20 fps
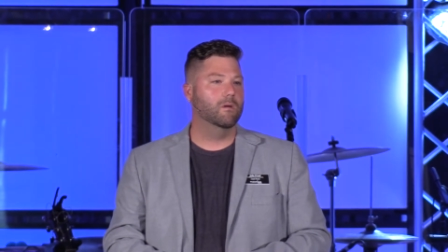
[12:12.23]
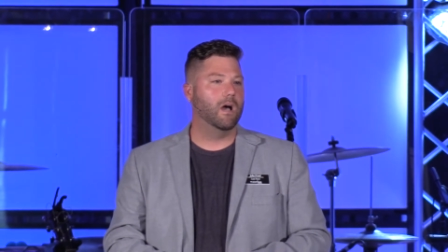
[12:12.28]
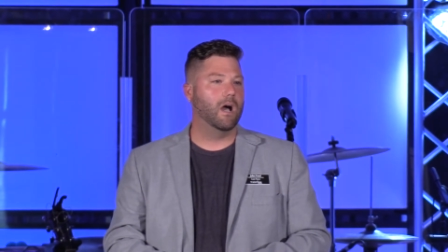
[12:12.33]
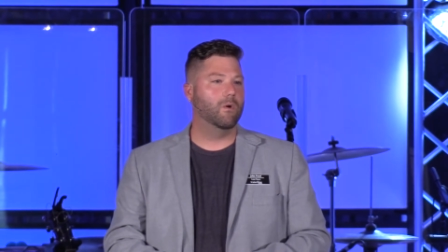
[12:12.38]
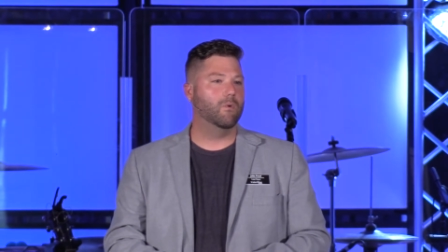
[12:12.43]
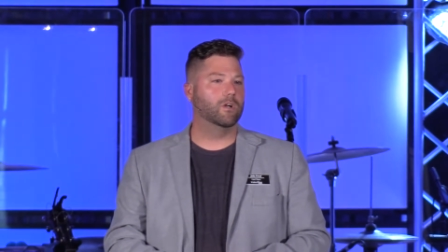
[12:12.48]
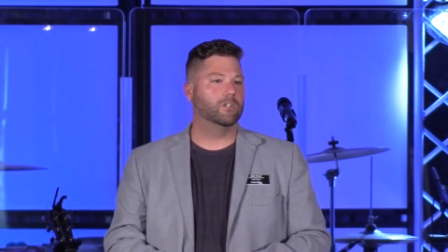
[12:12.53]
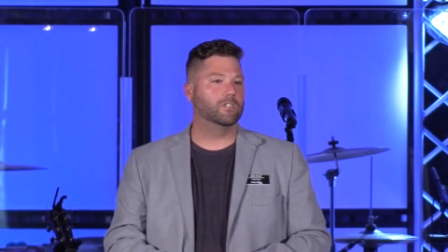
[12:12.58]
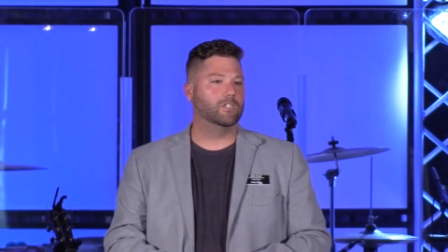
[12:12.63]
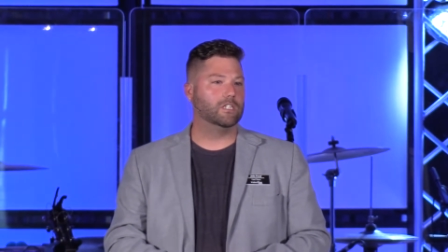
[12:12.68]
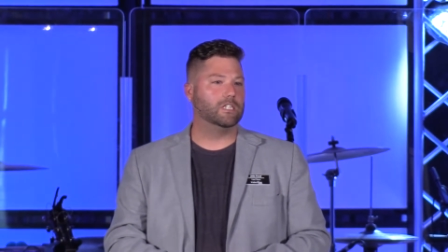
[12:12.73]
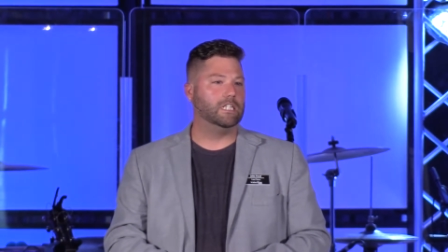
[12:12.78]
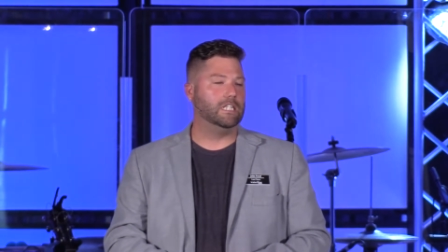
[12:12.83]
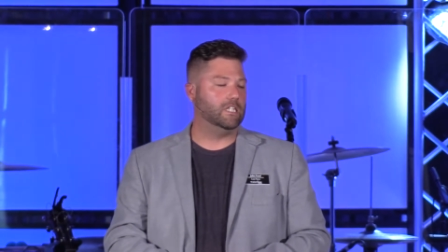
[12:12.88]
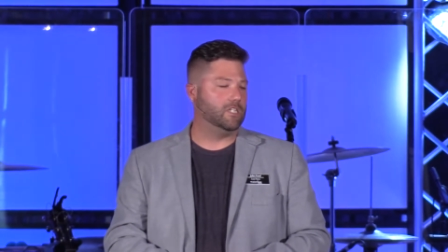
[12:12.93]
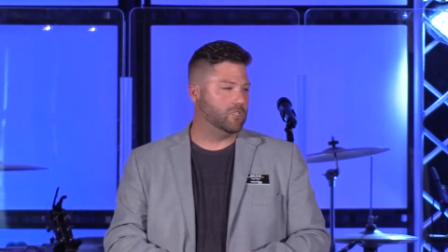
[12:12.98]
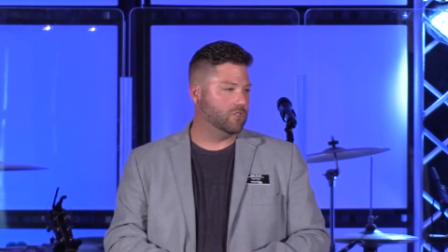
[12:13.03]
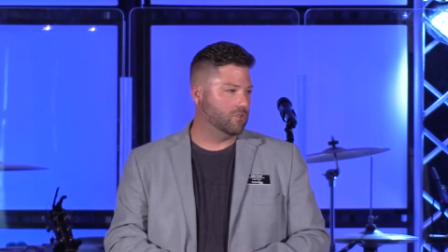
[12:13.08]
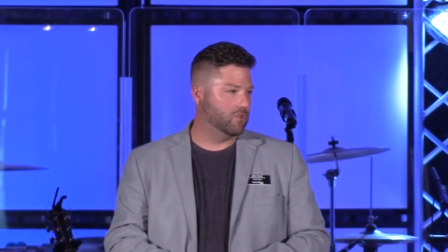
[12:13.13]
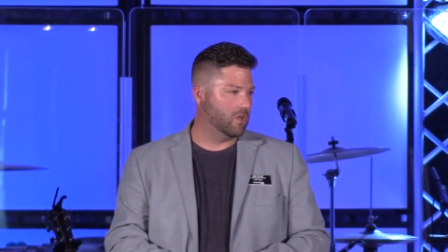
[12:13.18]
I want to
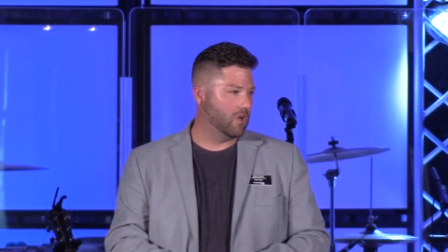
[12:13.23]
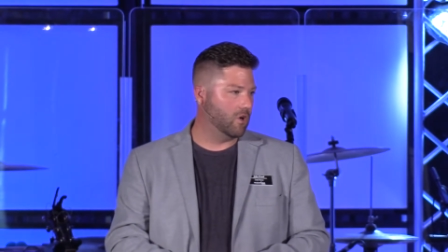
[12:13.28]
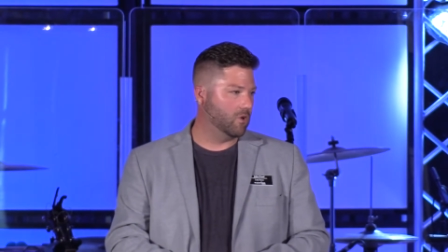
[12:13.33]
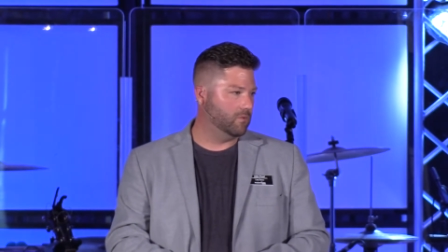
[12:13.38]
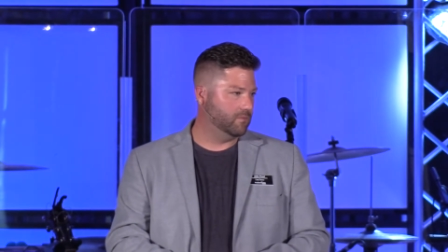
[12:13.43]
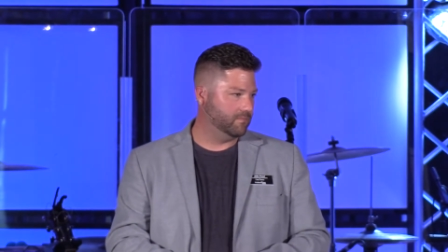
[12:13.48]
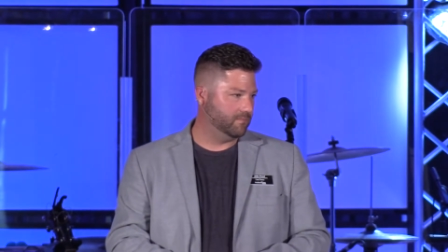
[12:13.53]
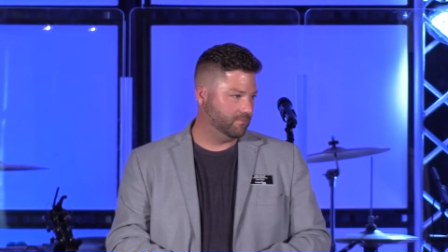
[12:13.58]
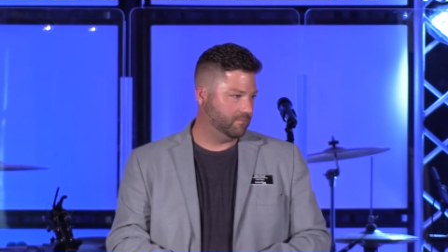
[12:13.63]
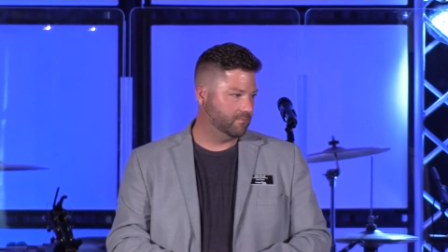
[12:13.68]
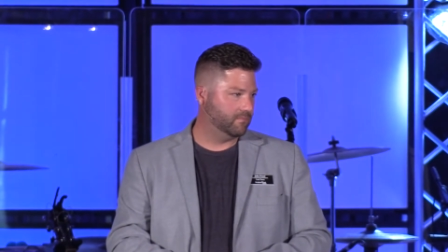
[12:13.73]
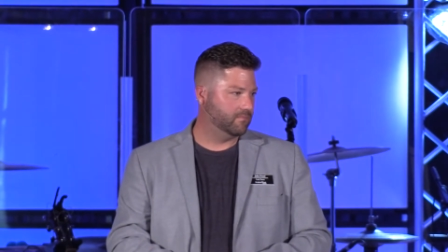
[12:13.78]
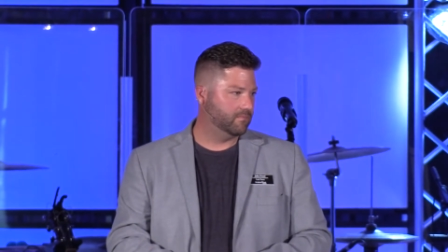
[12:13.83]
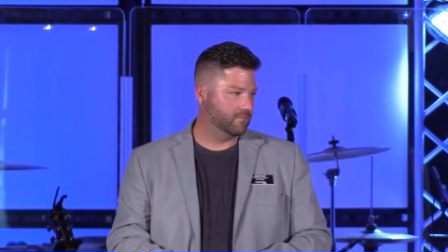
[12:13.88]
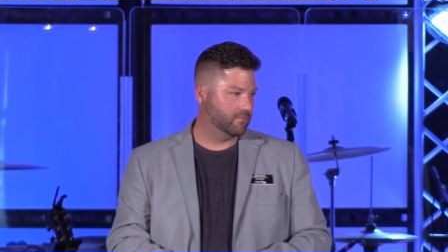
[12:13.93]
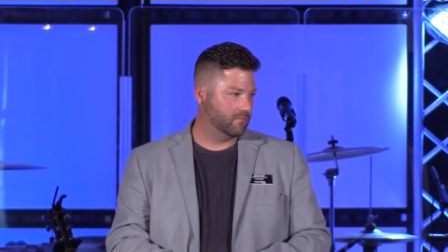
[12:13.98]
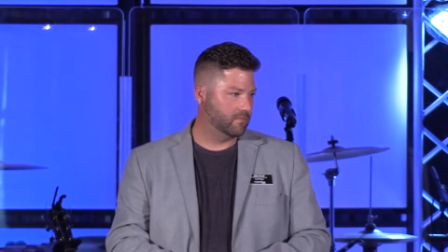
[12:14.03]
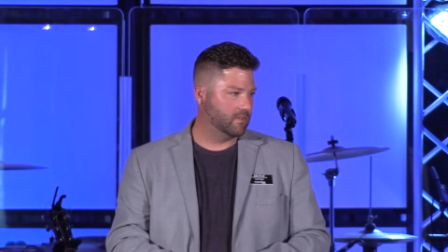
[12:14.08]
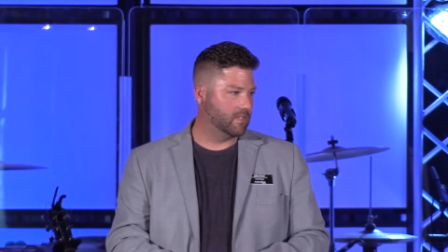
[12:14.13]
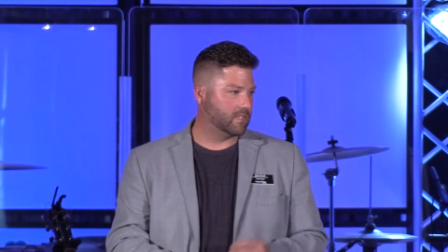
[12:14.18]
teach you, though,
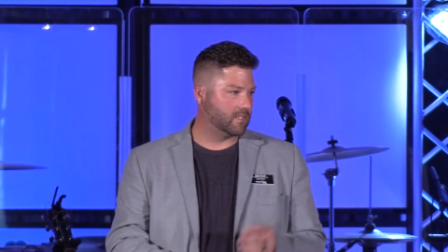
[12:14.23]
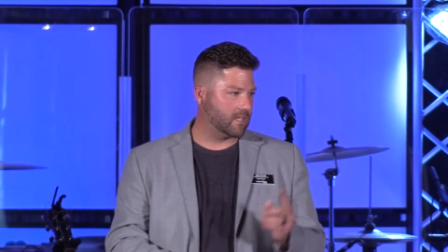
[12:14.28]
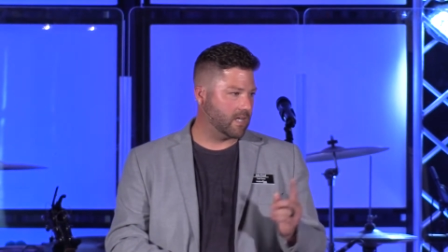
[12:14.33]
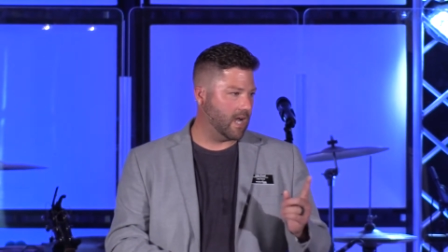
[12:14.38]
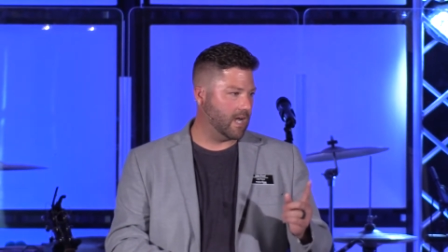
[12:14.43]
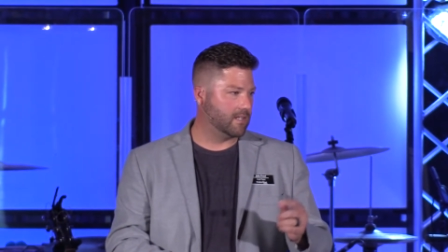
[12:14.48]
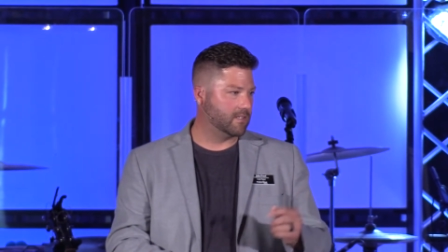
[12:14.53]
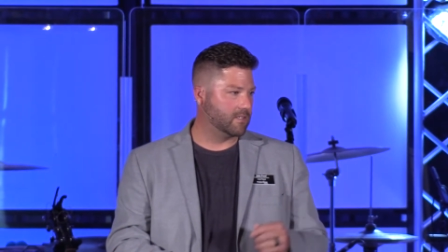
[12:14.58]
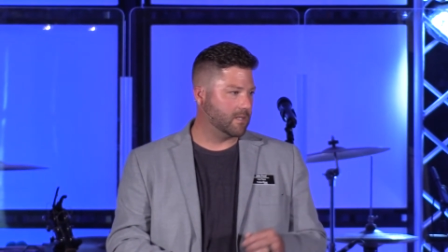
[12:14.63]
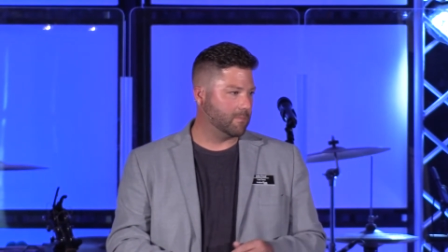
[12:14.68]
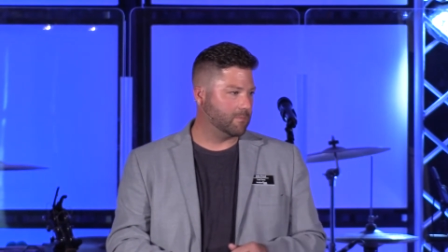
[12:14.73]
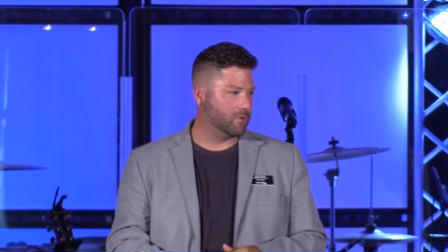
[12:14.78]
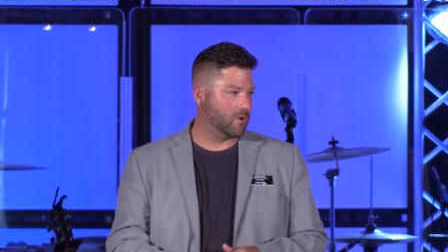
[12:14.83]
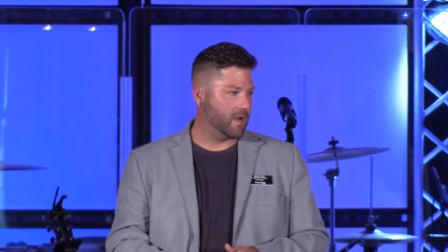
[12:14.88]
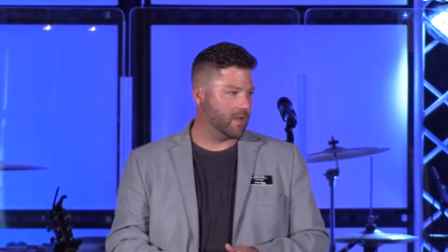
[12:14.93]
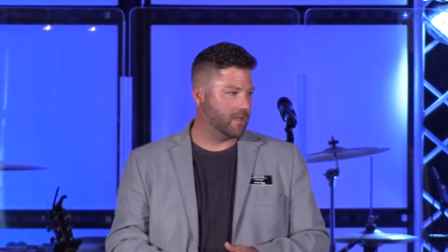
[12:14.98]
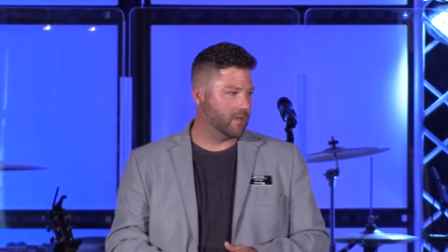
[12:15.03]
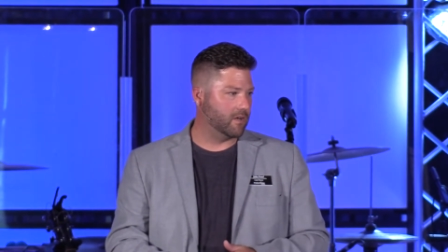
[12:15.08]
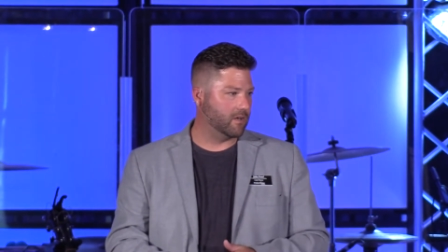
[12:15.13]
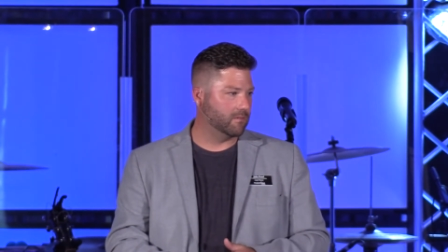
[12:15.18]
this concept
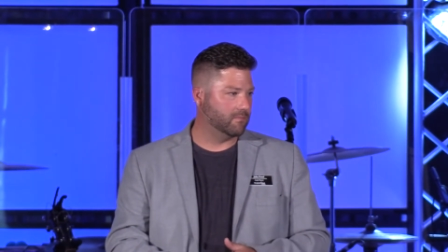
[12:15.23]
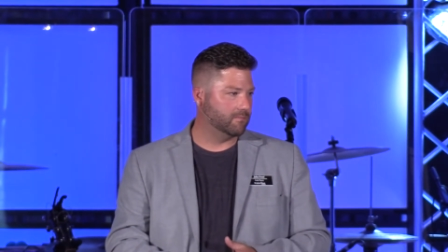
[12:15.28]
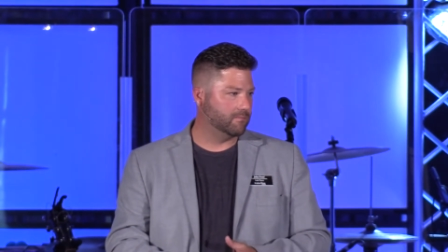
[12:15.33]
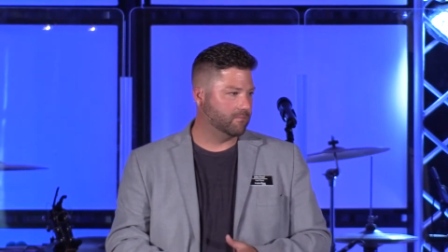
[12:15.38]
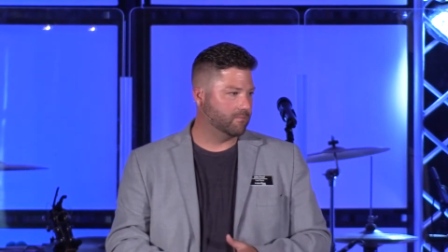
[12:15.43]
right here.